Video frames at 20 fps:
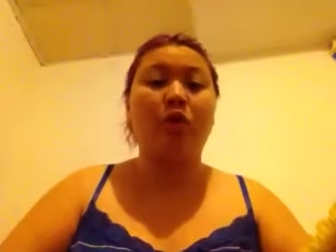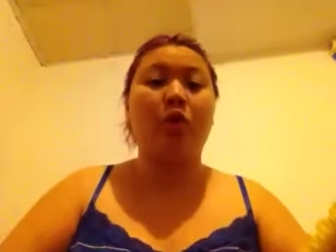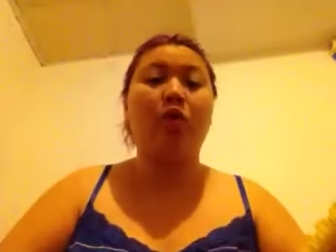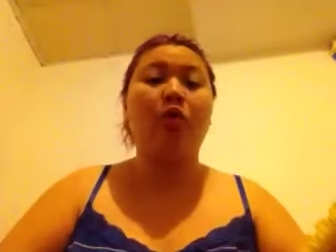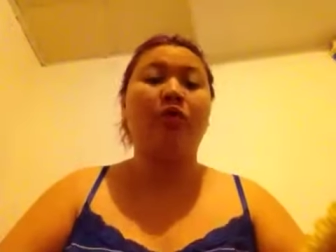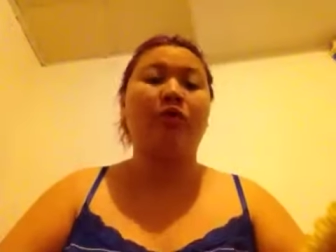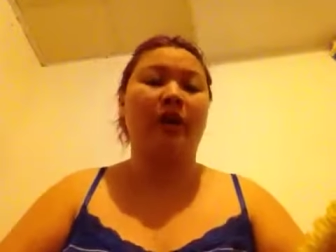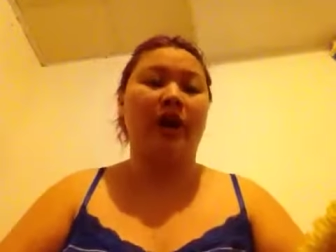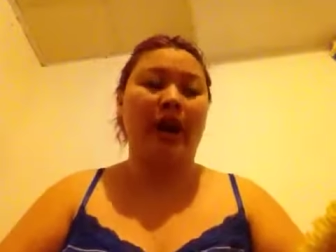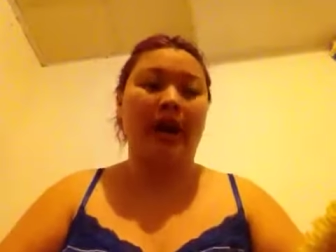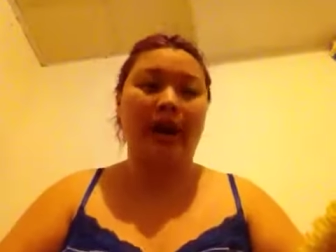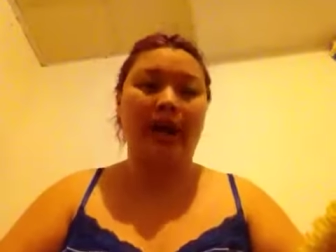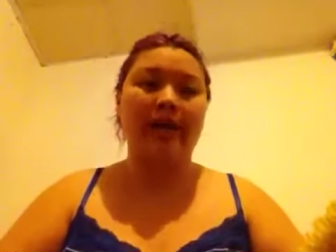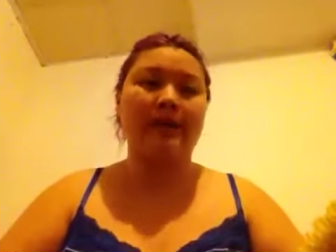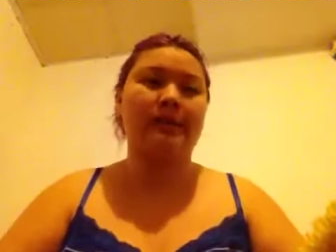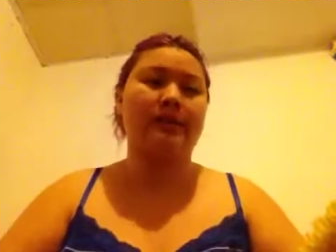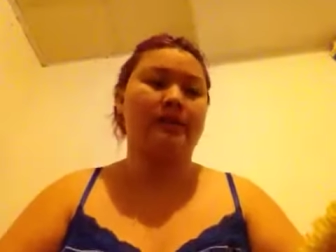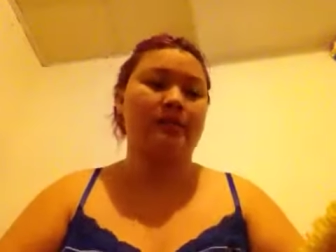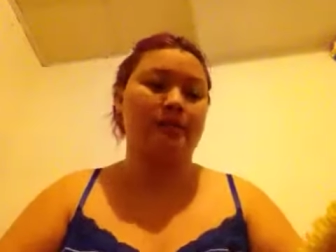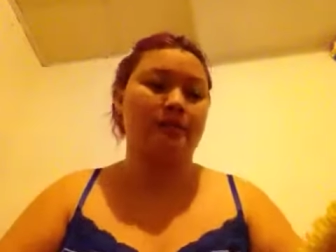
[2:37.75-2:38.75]
over
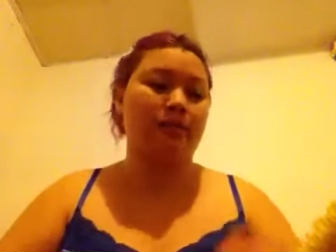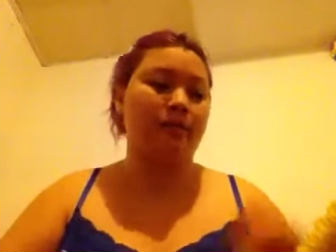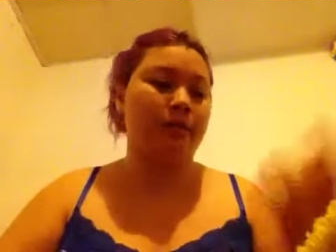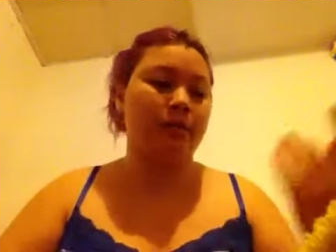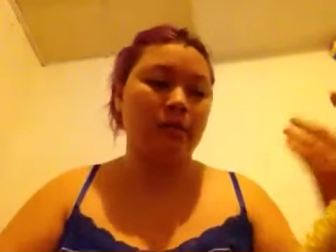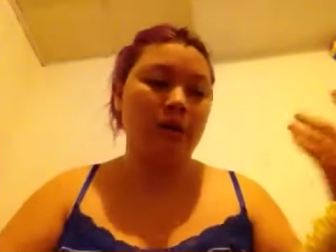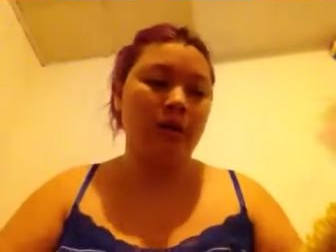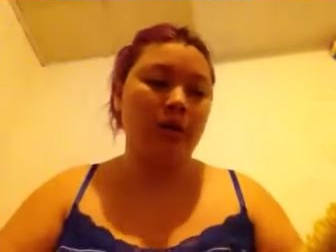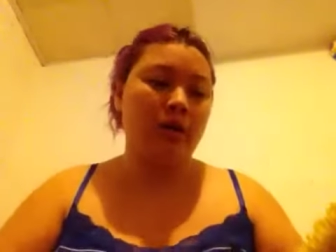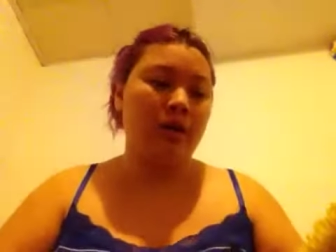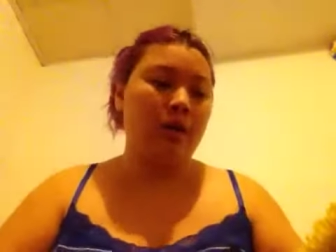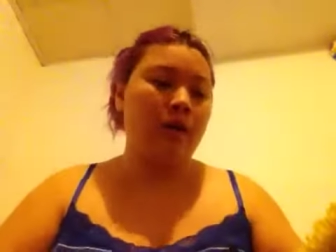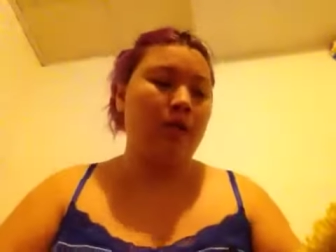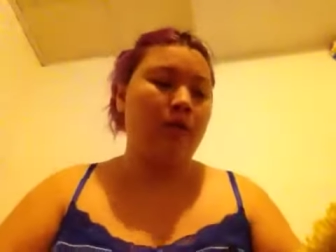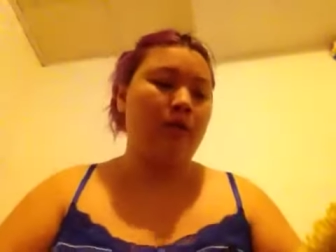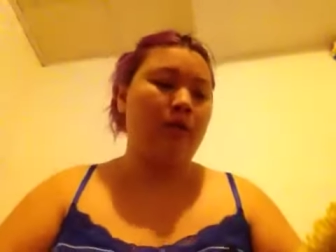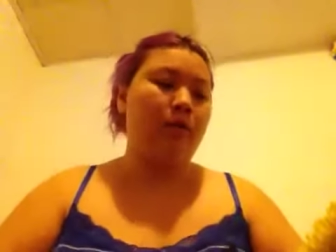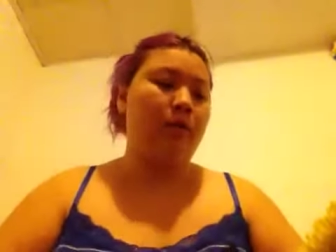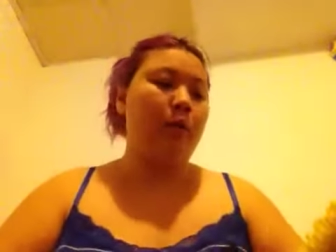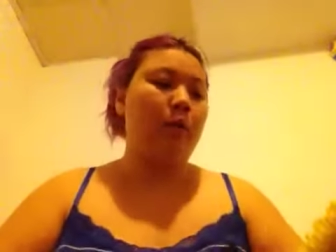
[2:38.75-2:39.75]
hates him
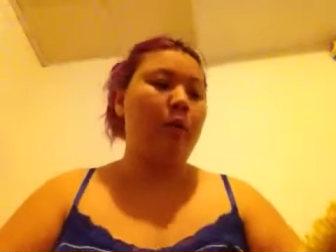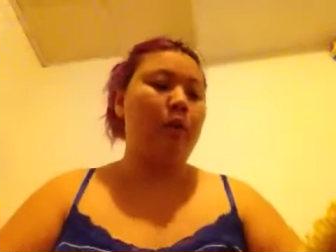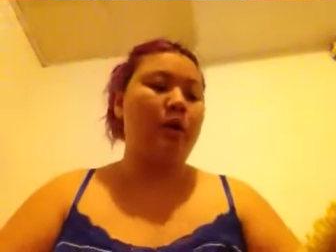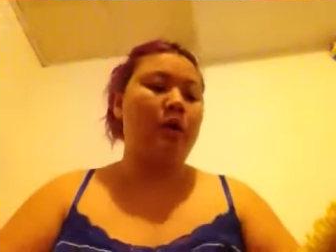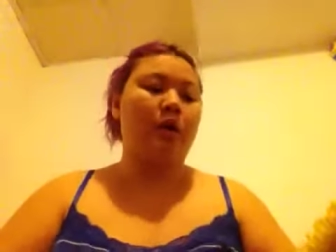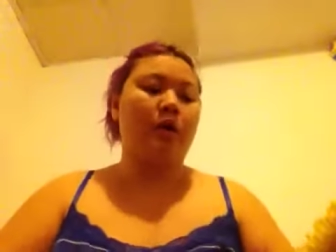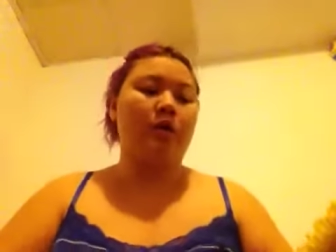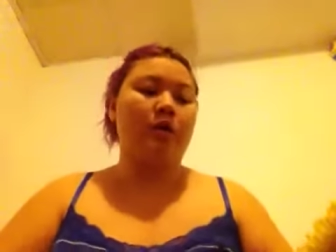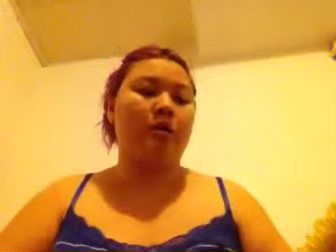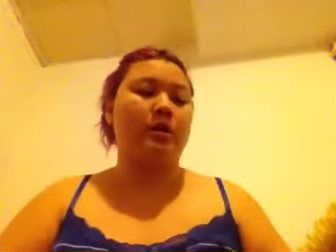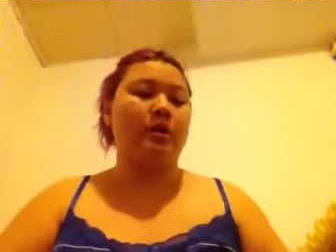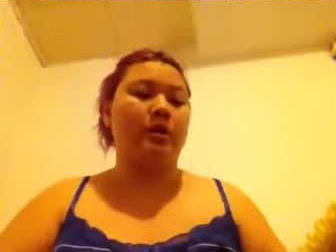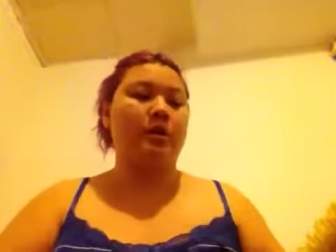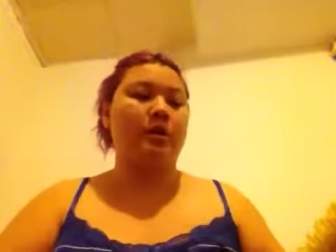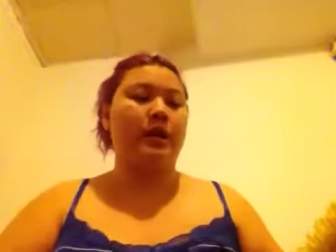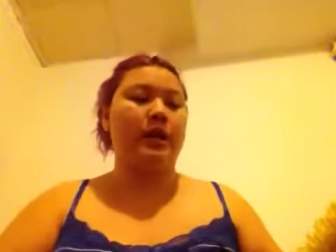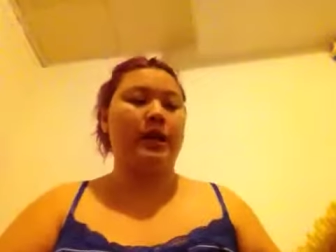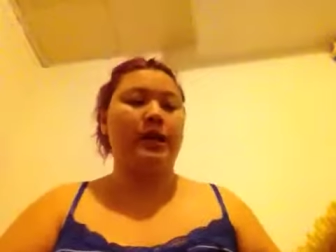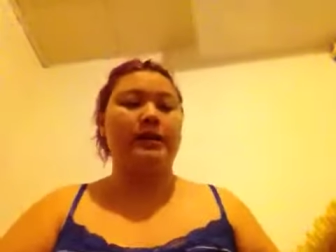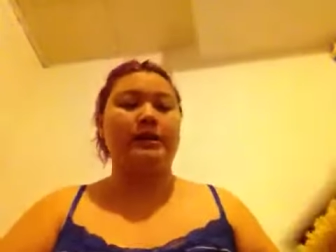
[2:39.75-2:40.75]
for
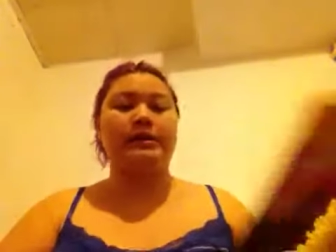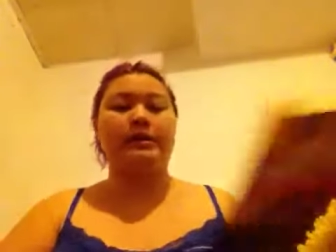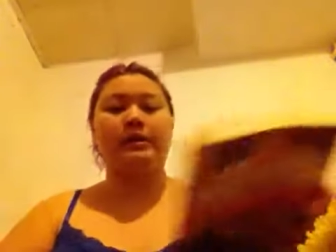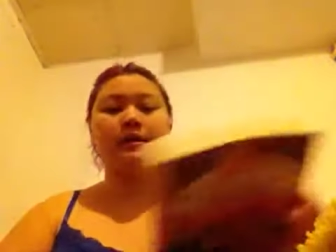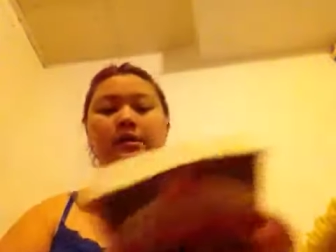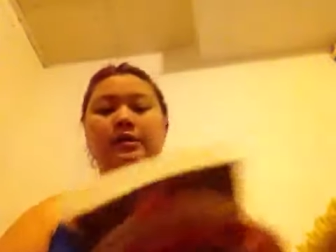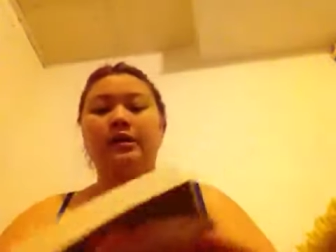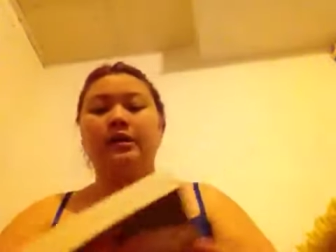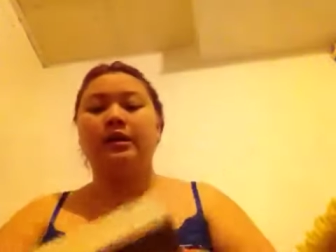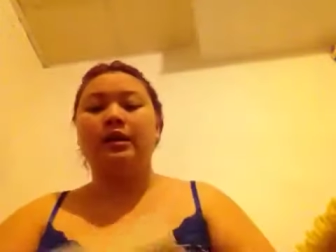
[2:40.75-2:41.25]
it.